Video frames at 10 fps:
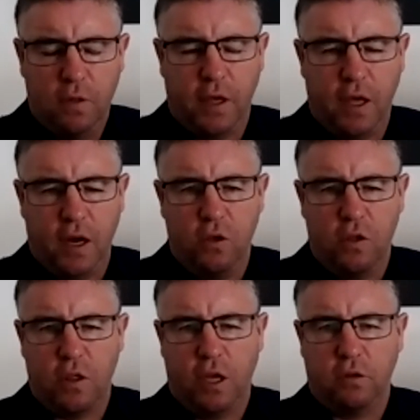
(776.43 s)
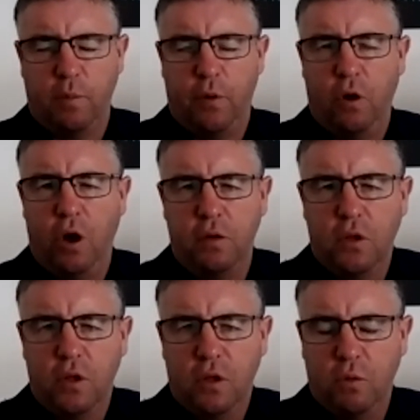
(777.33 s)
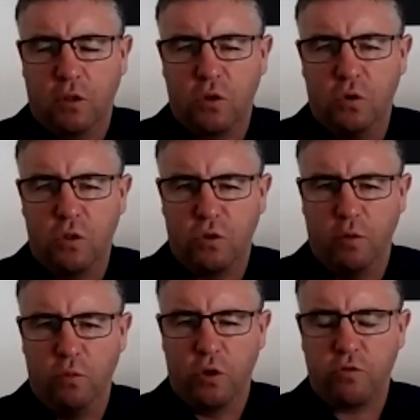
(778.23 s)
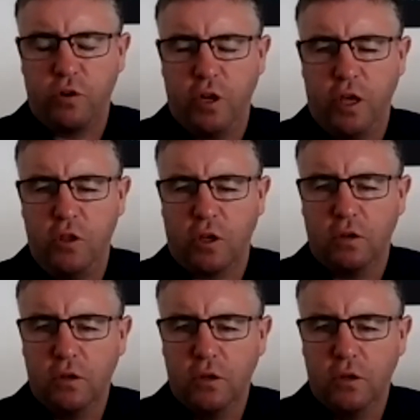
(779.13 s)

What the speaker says: They're going to use that to buy what's called sort of more strategic